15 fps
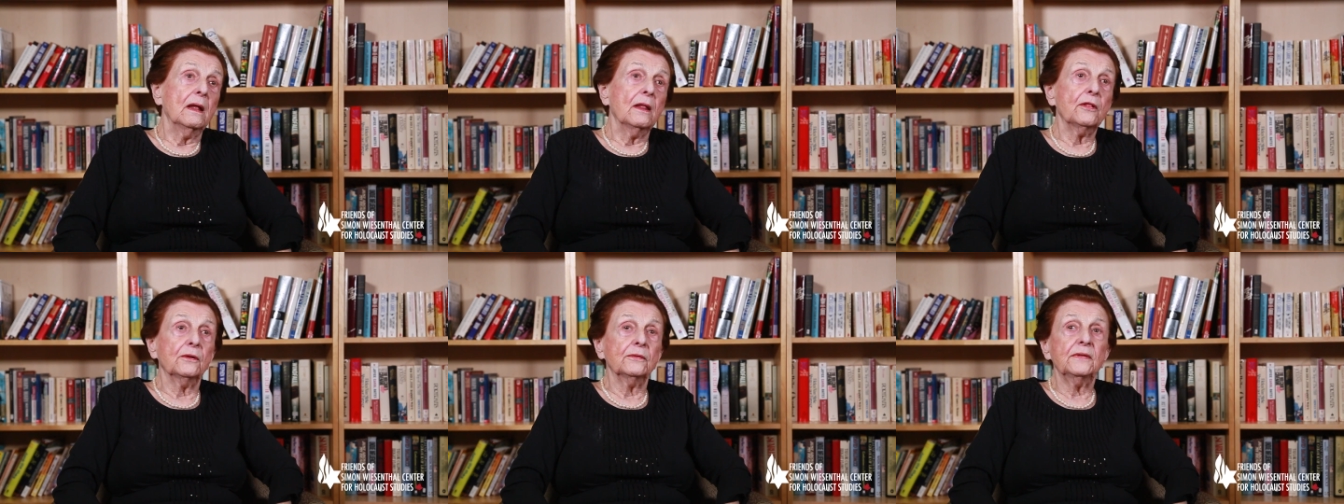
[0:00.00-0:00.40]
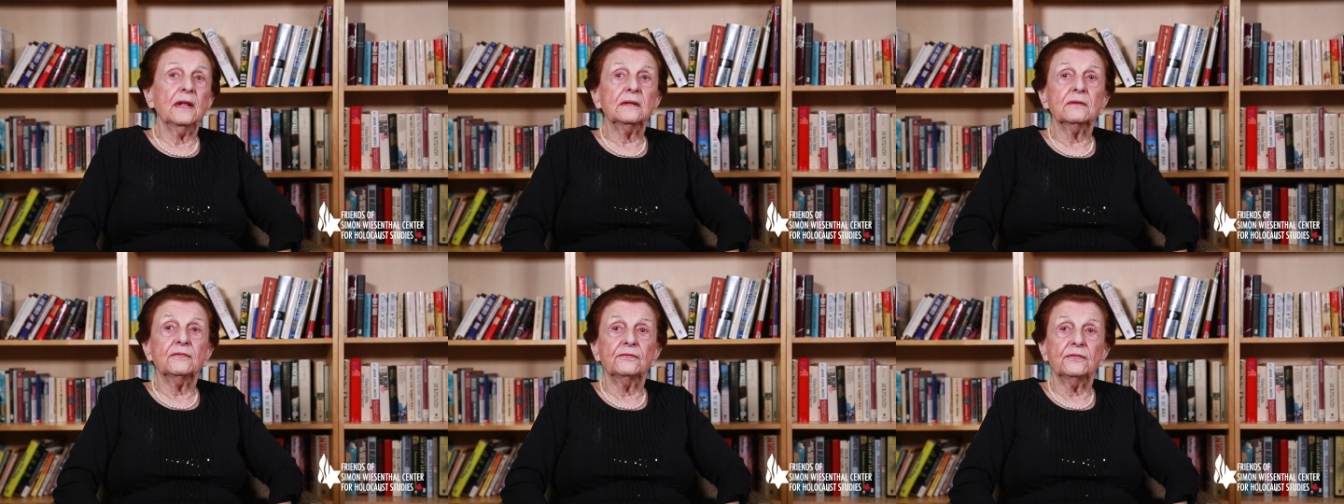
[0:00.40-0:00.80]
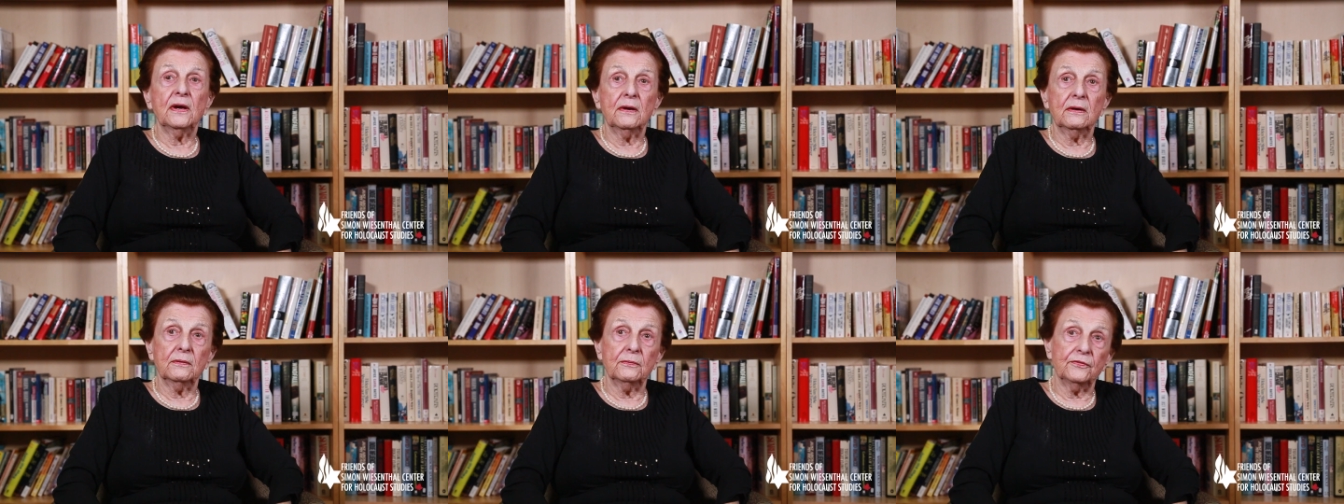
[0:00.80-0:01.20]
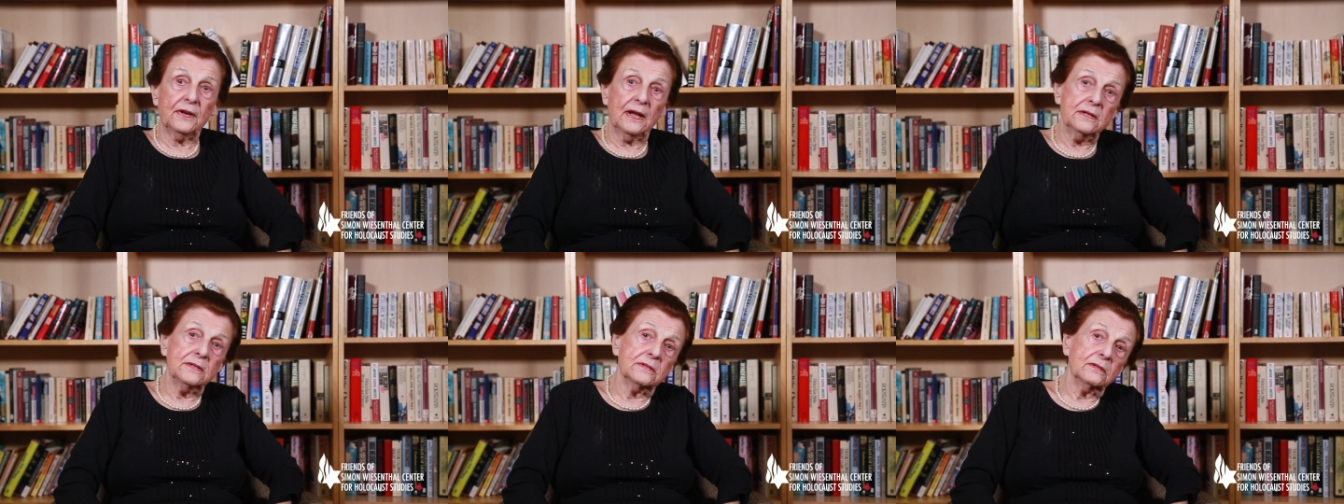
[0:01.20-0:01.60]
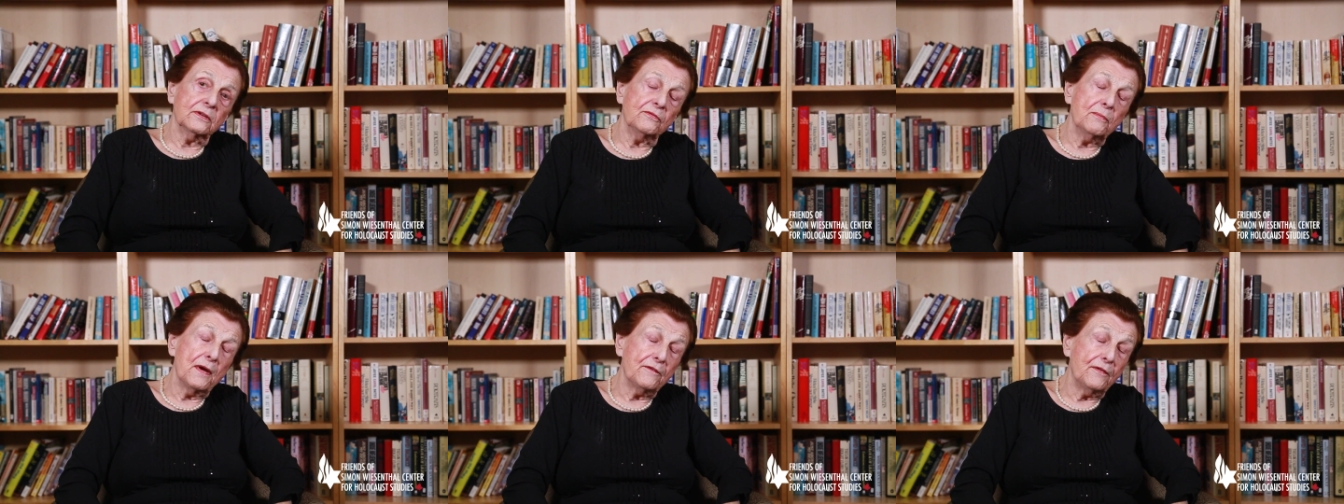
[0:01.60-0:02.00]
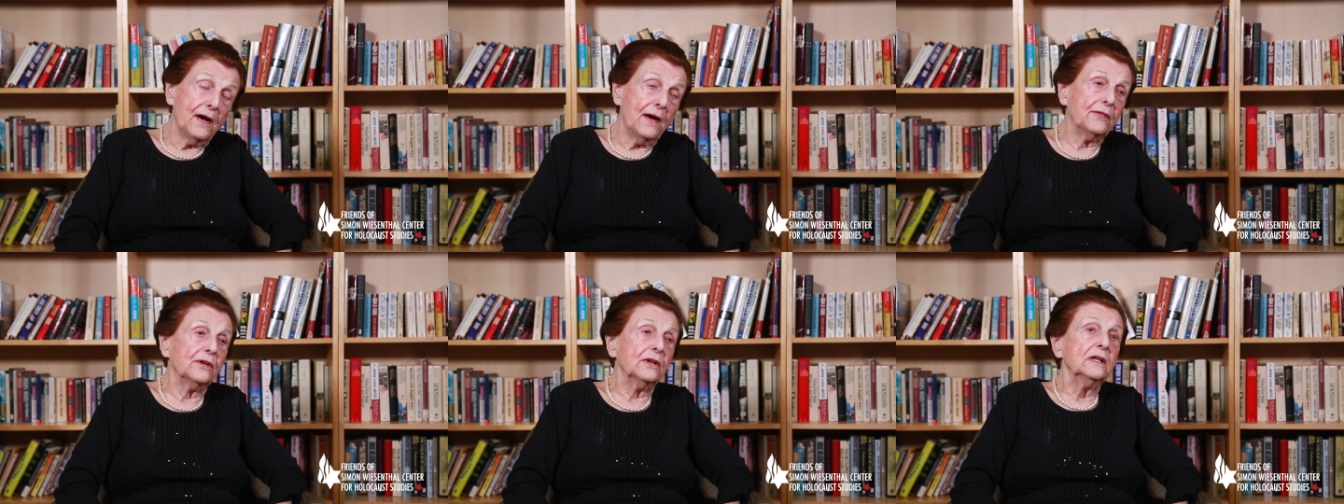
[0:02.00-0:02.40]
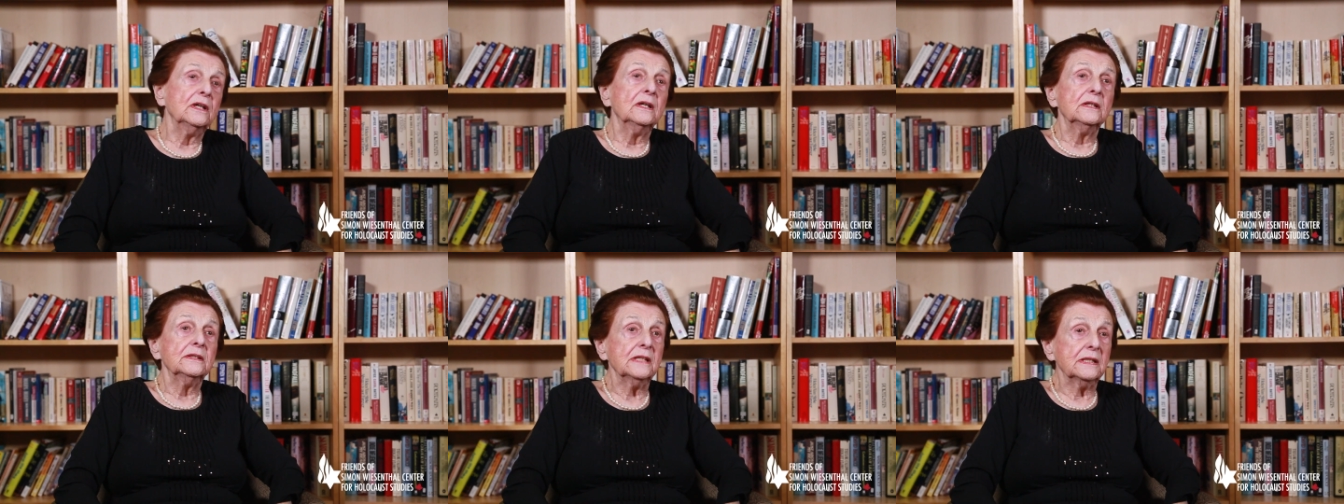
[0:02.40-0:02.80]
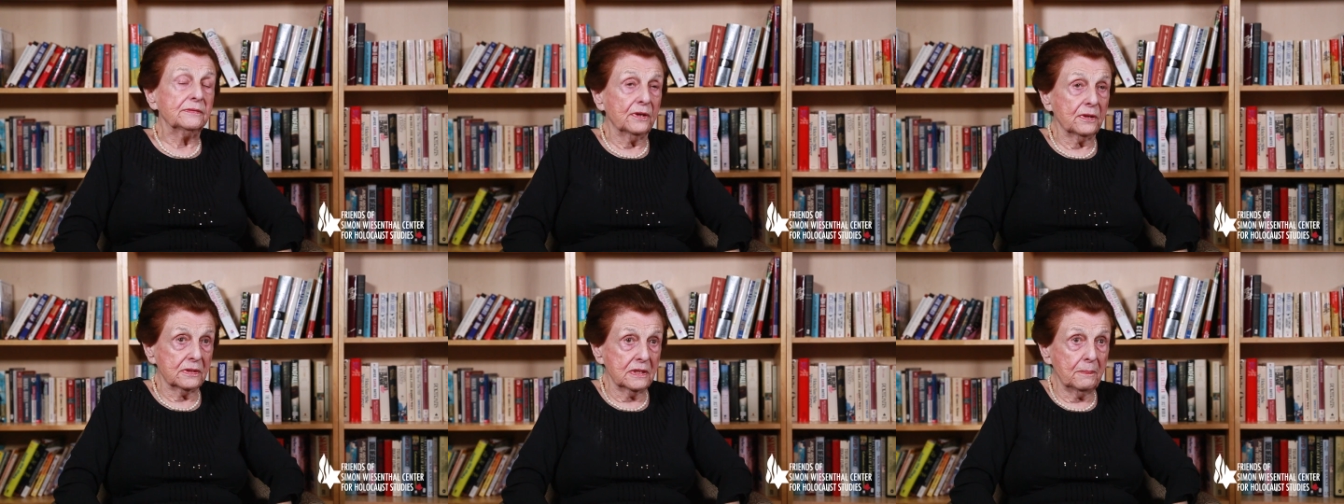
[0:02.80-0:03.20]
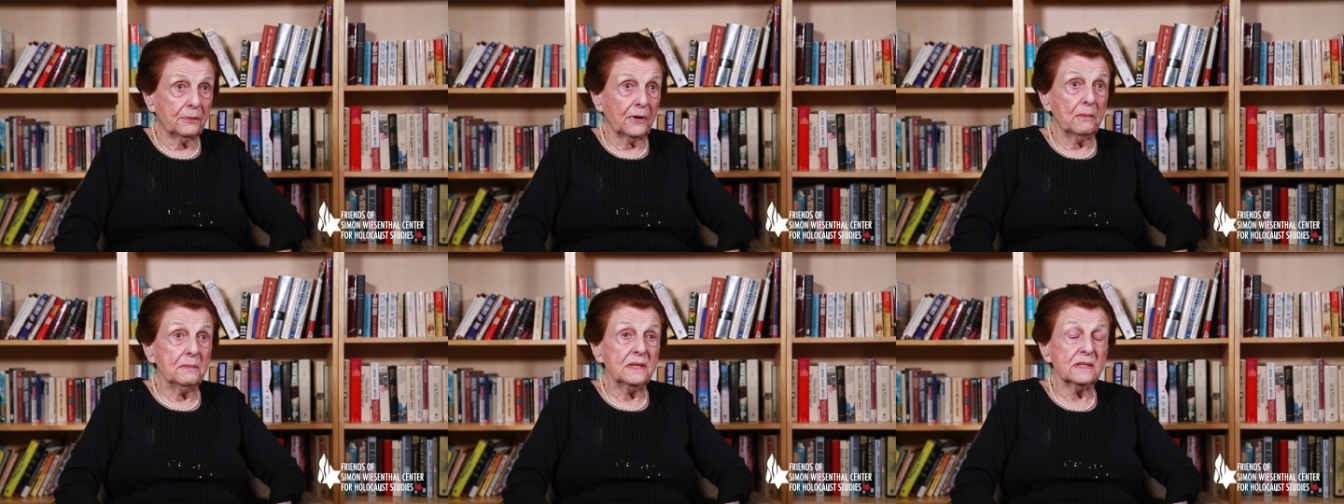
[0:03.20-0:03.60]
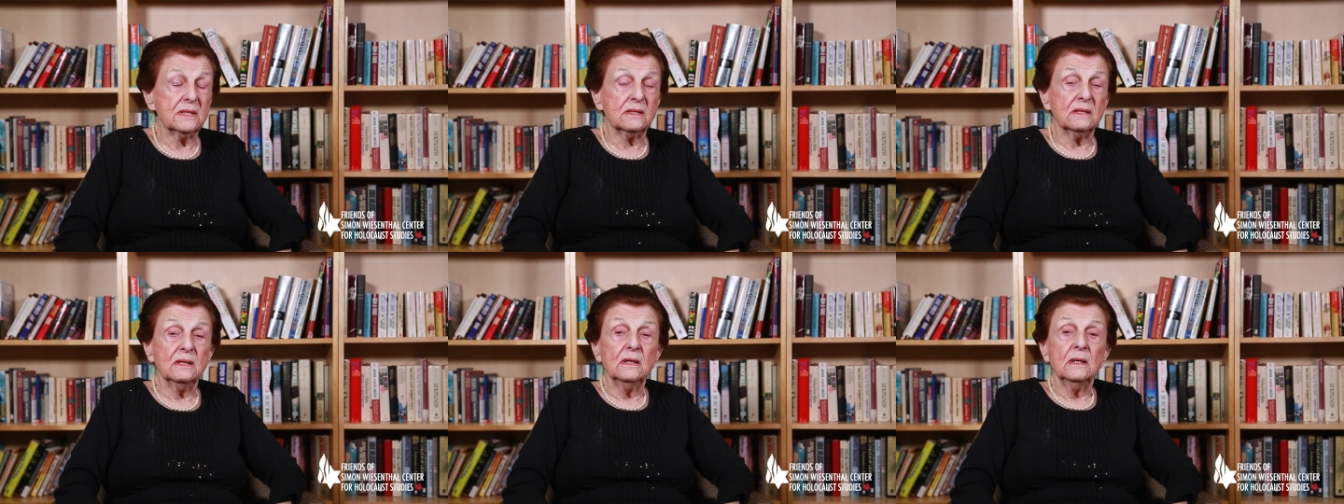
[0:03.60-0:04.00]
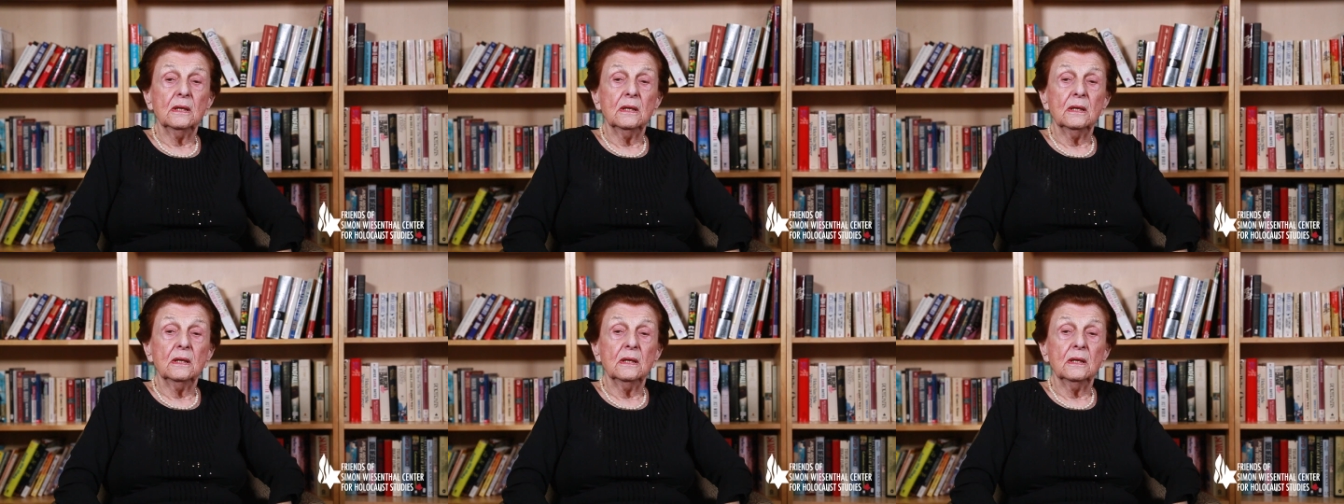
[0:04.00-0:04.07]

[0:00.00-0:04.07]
So that friend of my father did what he promised,